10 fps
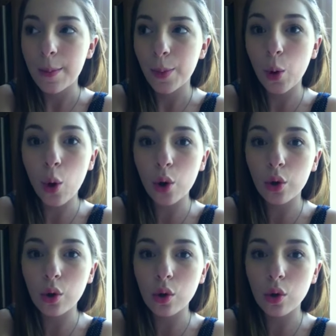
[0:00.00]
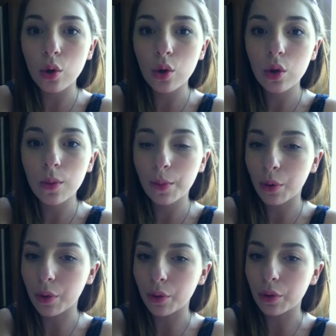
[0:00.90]
Portal,
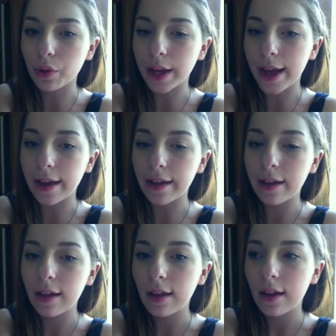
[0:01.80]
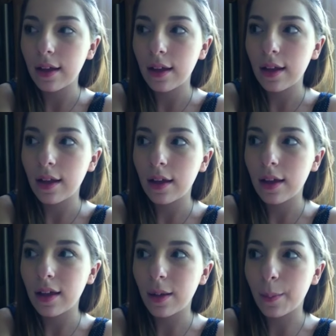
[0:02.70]
Portal, yeah.
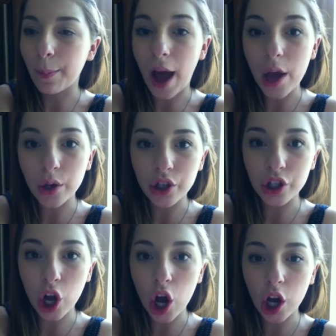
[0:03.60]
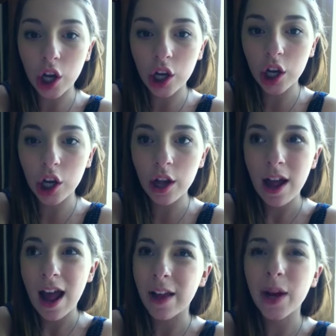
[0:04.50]
Bioshock,
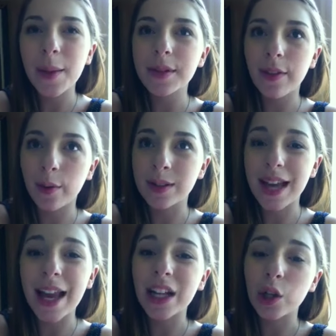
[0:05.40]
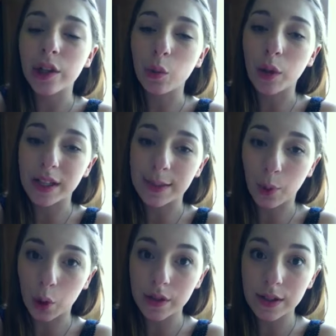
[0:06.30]
and there were heaps of other ones, and including Wii
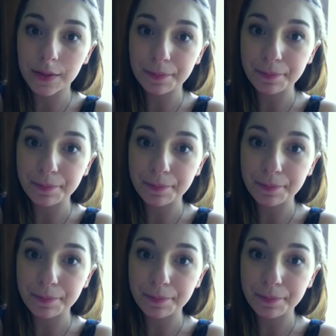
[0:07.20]
Sports.